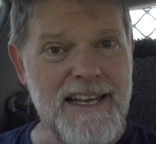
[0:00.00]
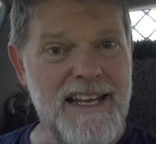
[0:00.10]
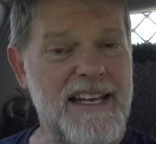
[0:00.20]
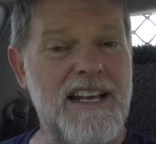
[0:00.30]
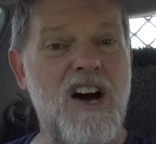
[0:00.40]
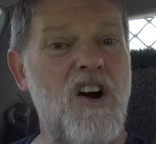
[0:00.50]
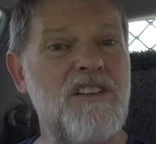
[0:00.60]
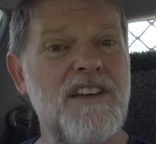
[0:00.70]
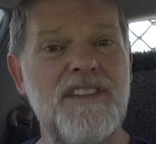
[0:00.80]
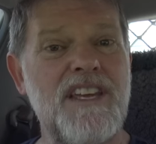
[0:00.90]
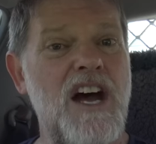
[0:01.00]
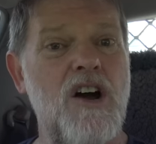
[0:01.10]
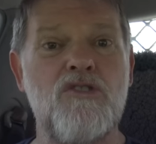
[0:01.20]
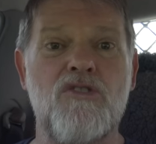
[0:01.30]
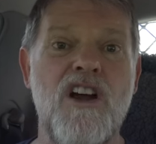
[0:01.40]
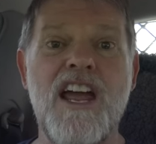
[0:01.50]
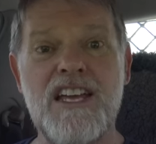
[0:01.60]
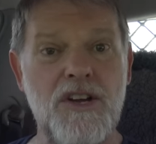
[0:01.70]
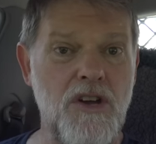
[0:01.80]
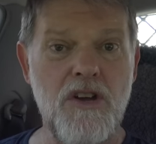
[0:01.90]
and I'll give it the old
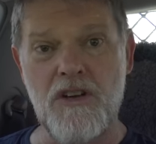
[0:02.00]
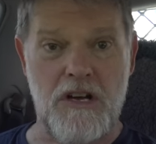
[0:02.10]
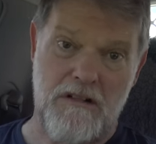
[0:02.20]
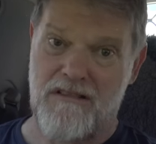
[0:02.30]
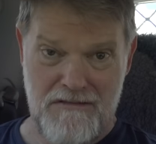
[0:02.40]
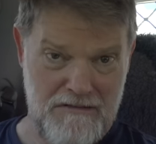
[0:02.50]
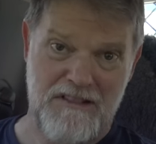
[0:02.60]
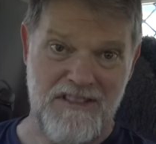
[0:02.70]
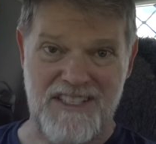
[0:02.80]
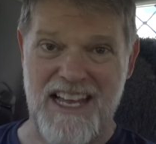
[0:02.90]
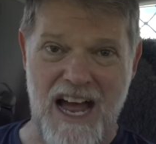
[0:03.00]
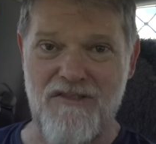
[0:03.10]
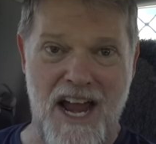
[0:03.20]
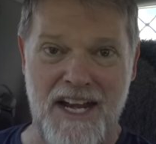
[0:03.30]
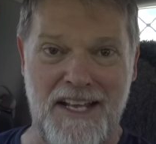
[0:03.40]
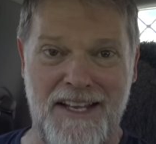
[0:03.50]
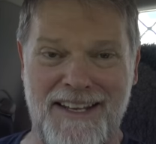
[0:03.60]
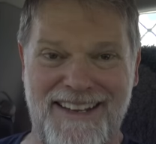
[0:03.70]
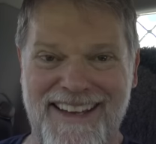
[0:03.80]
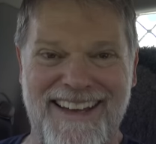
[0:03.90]
Greg Urgle star rating.
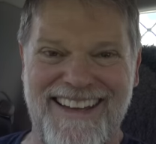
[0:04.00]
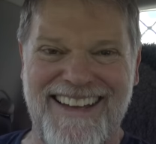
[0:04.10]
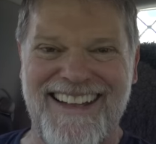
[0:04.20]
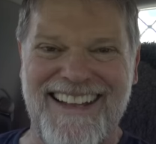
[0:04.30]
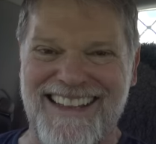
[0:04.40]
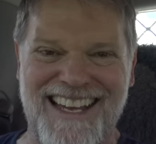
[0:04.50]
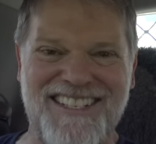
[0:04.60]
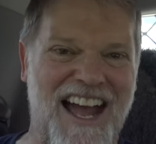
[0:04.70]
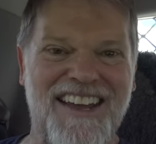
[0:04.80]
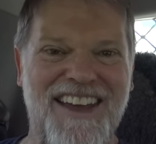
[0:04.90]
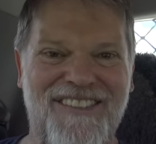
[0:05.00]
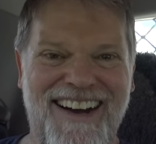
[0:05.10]
Let's go get